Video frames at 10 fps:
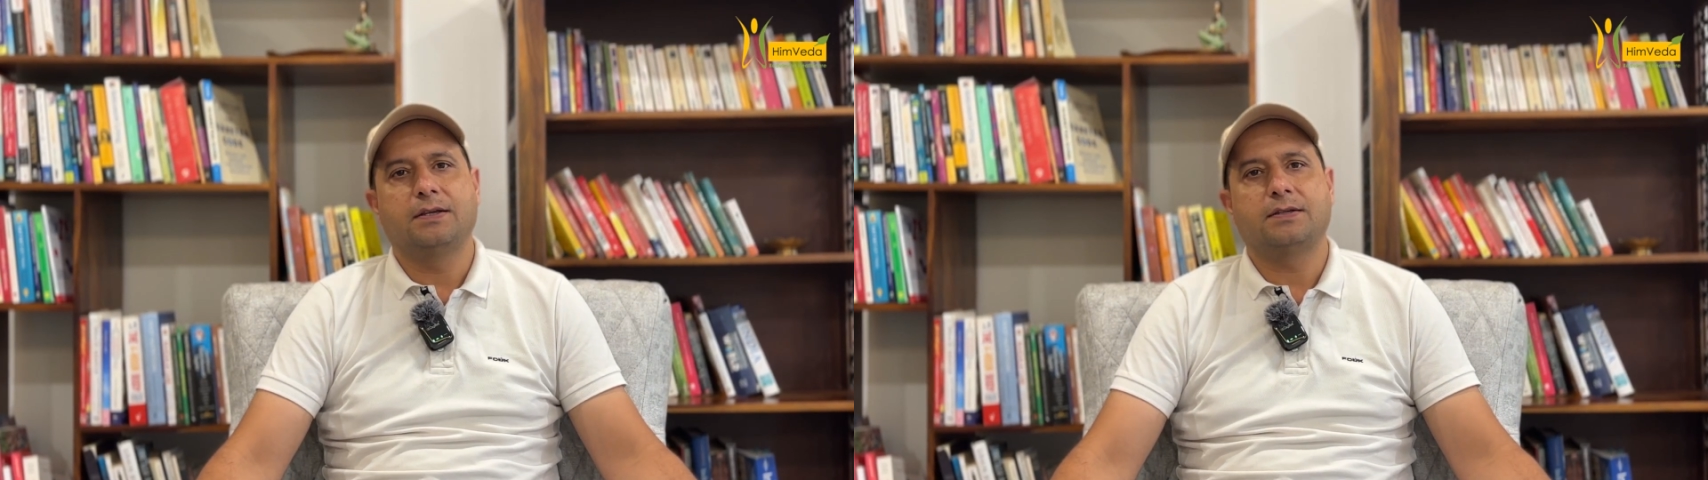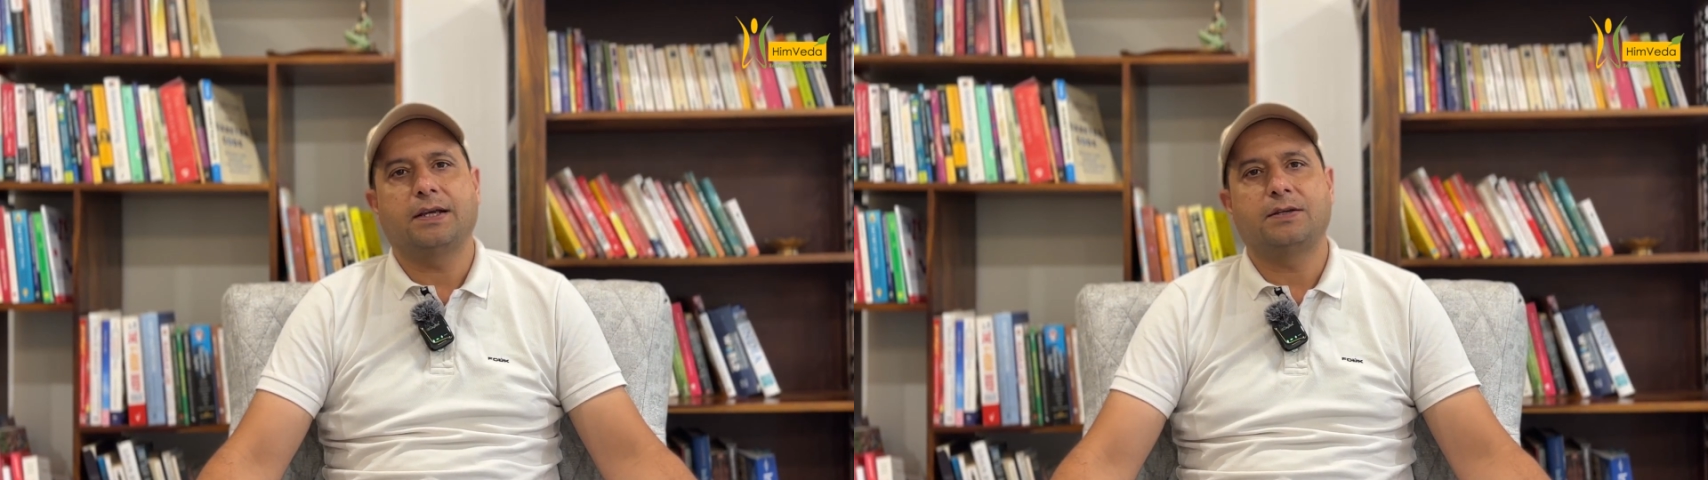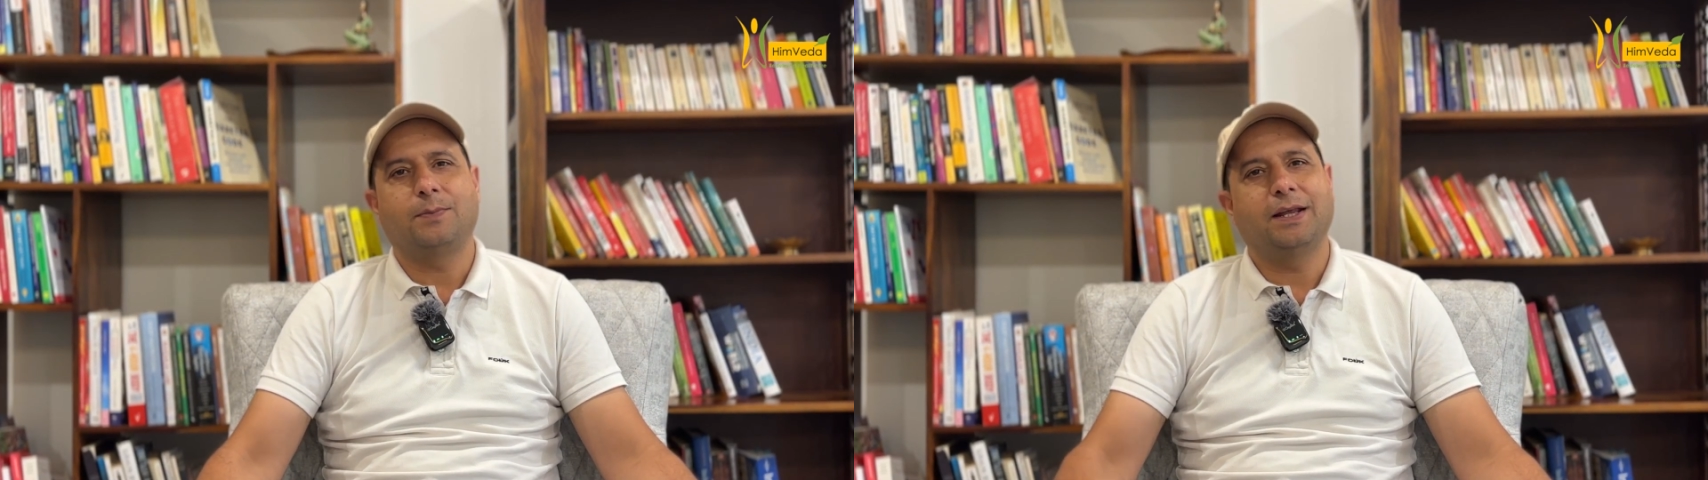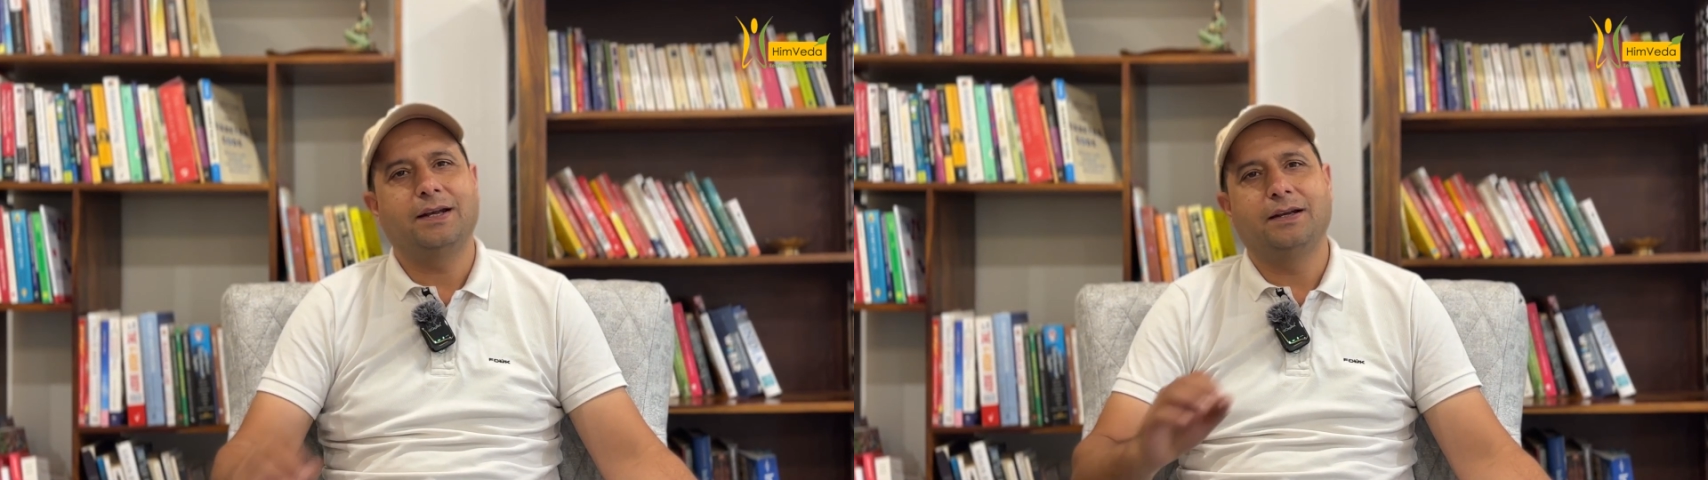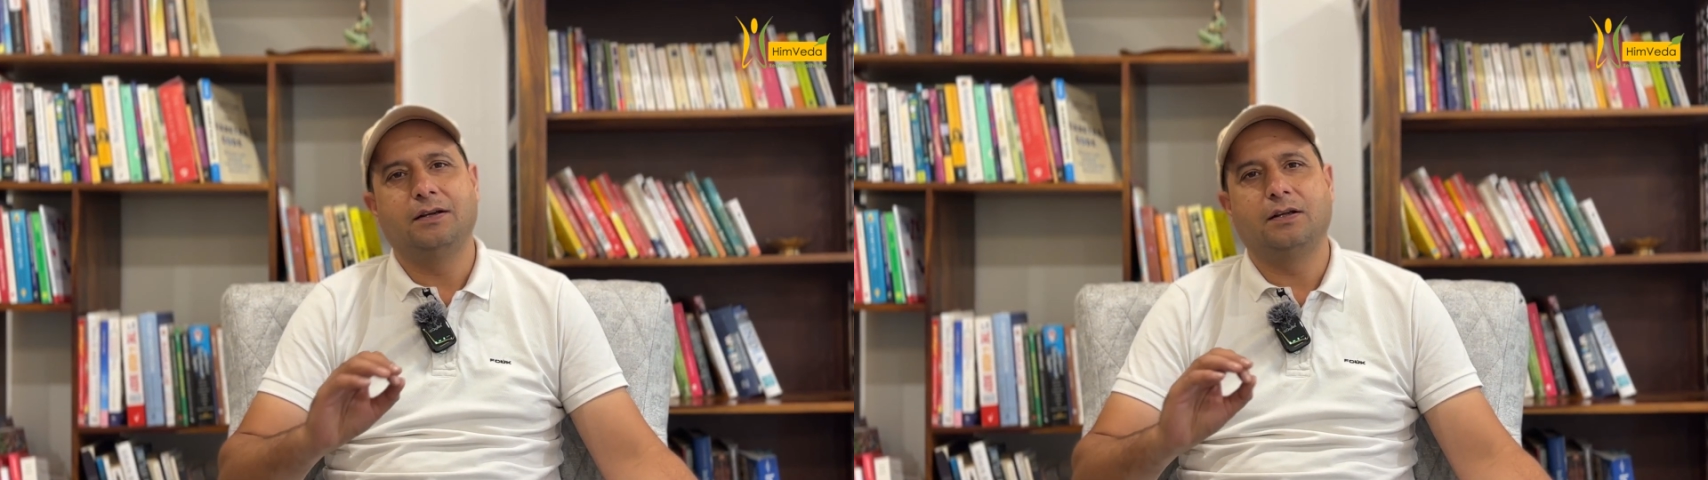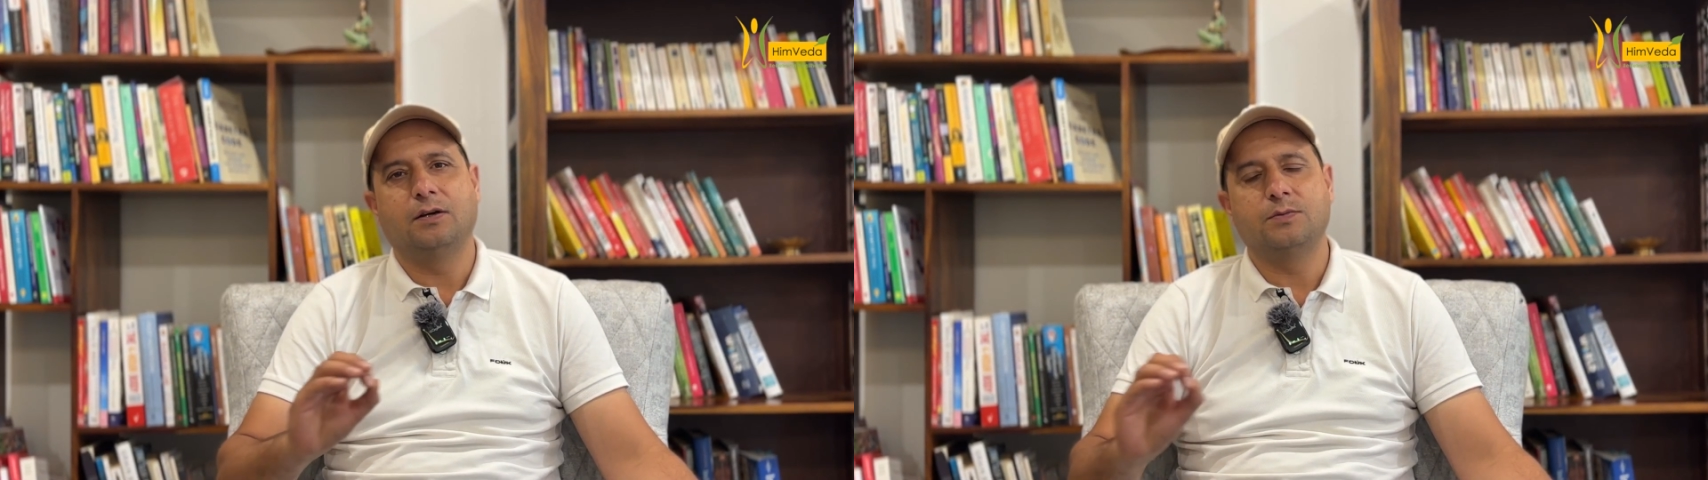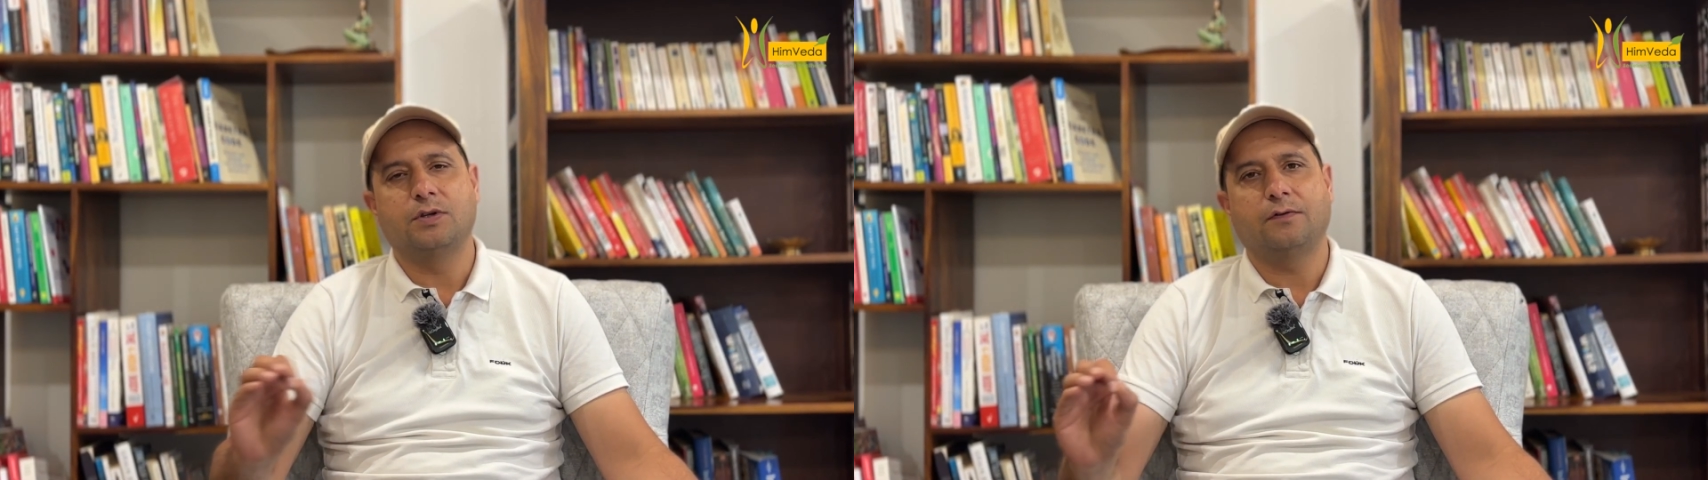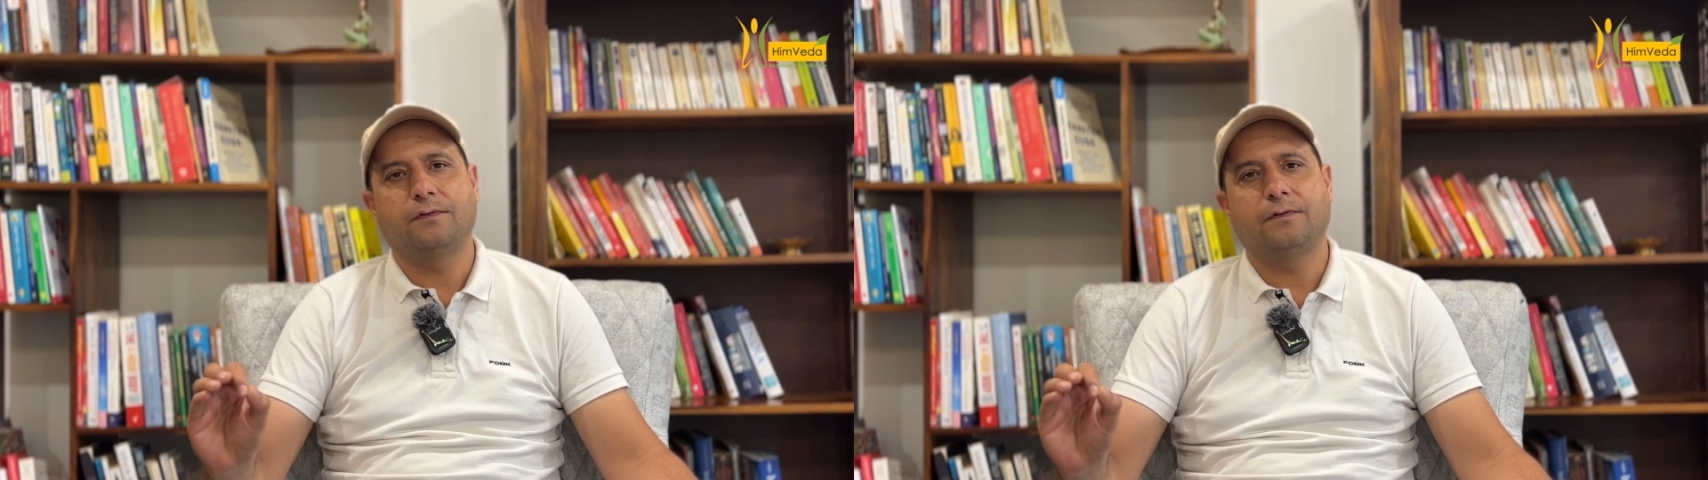is explained in
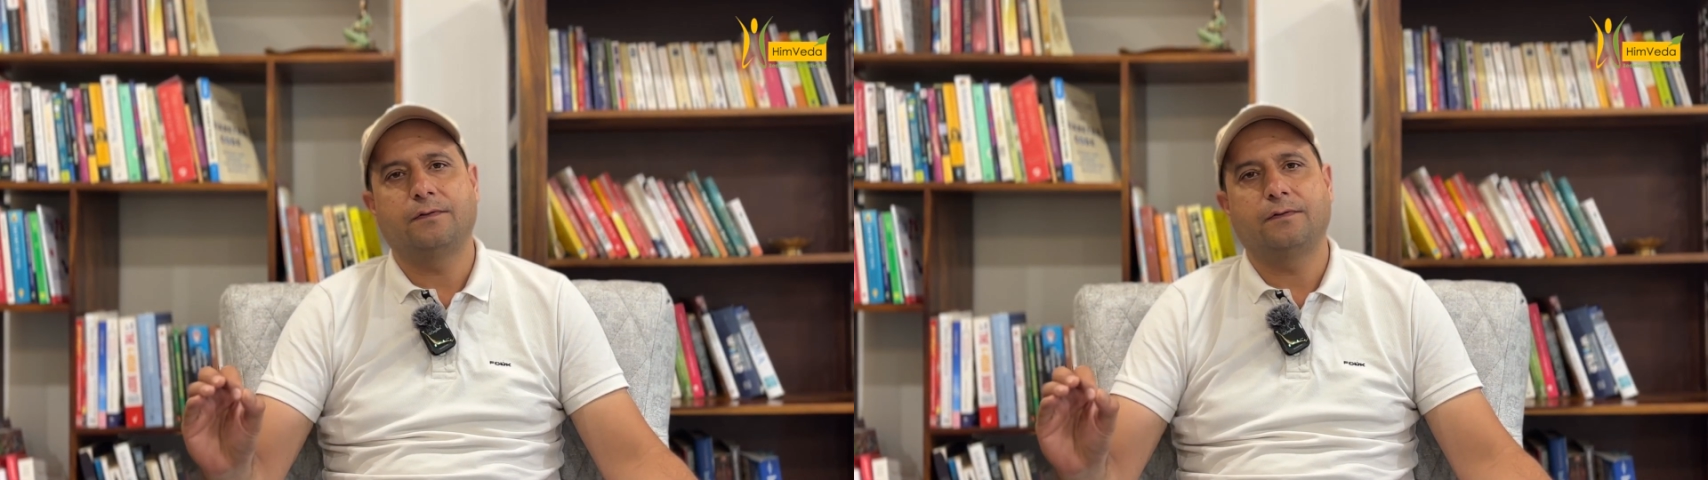terms of